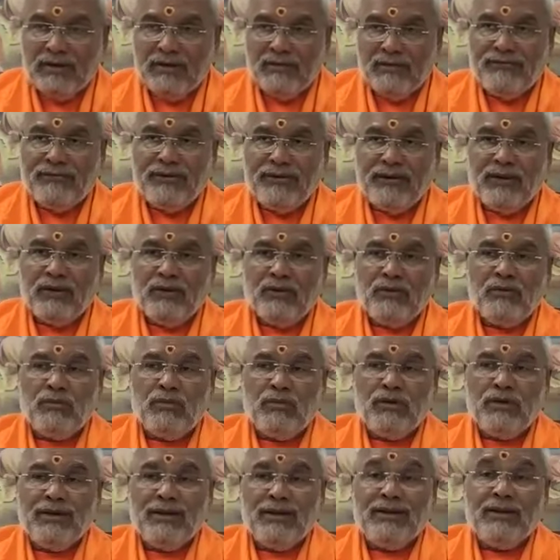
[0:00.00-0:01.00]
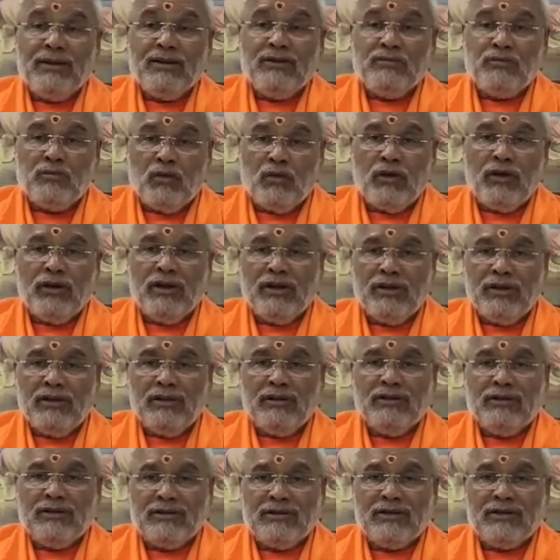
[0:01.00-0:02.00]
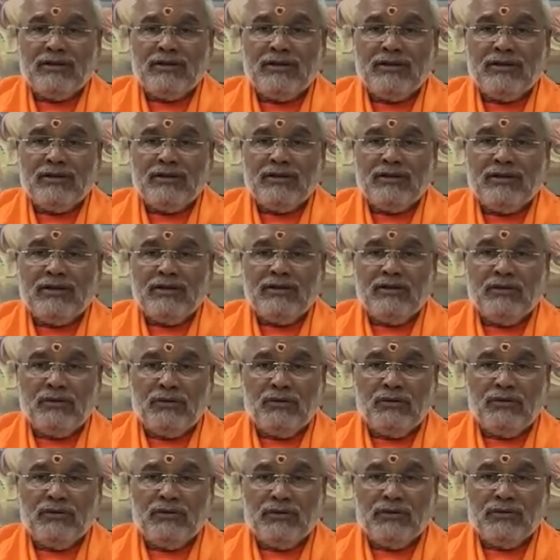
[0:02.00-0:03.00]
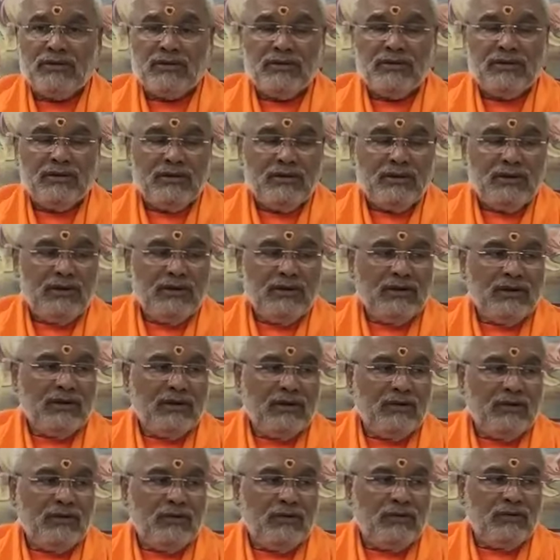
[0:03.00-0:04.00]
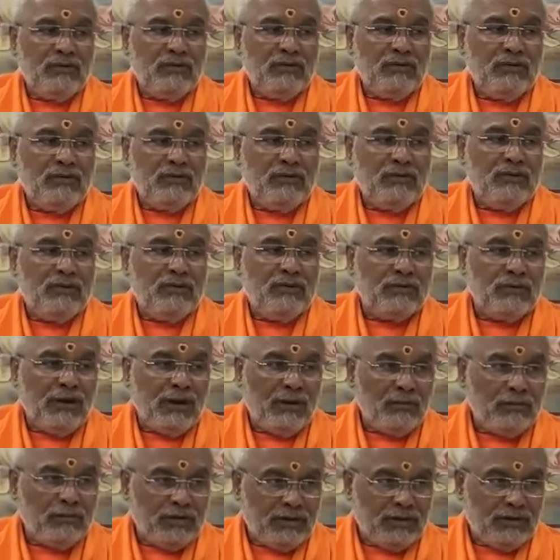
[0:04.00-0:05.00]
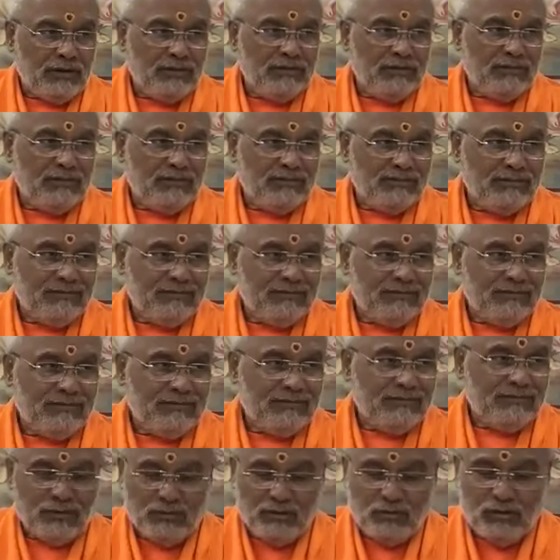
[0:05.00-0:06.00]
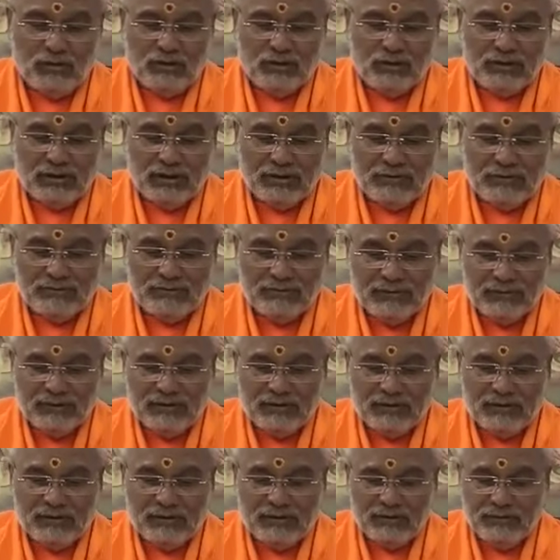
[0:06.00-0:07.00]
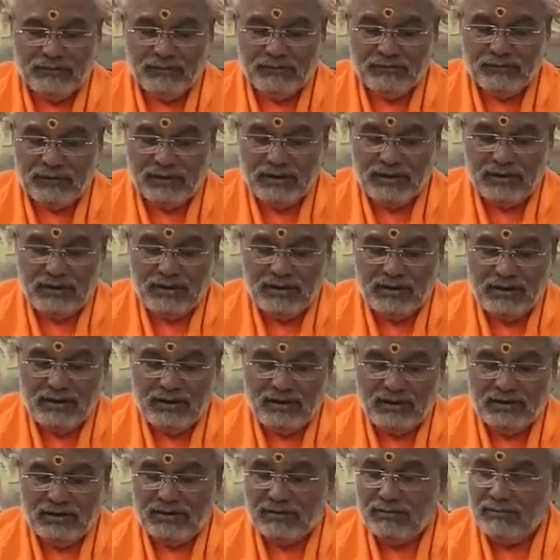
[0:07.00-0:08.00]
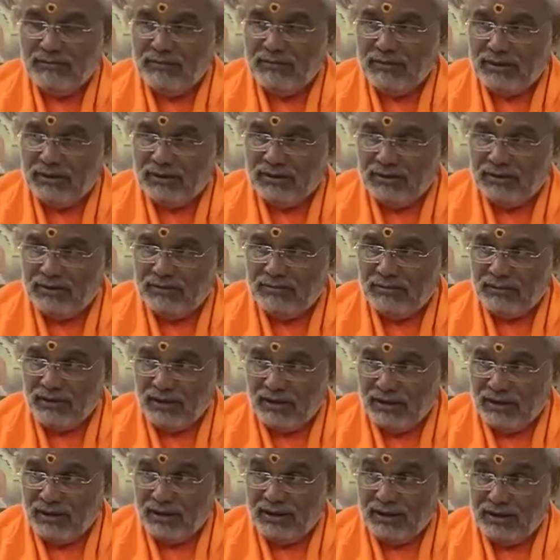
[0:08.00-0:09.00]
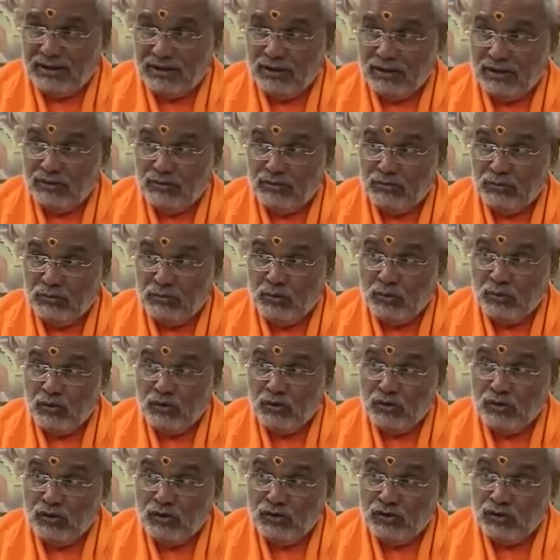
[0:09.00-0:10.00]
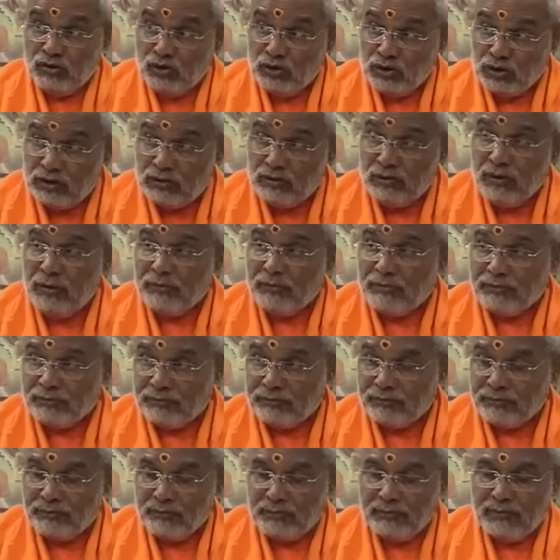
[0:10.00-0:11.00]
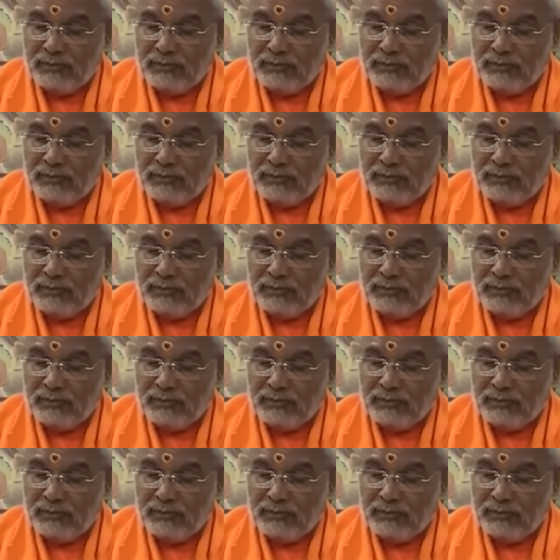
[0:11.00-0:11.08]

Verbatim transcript: The fellow, at least born in this tradition, knows you have to go to a swami for moksha, you know. When that is mumukshutvam,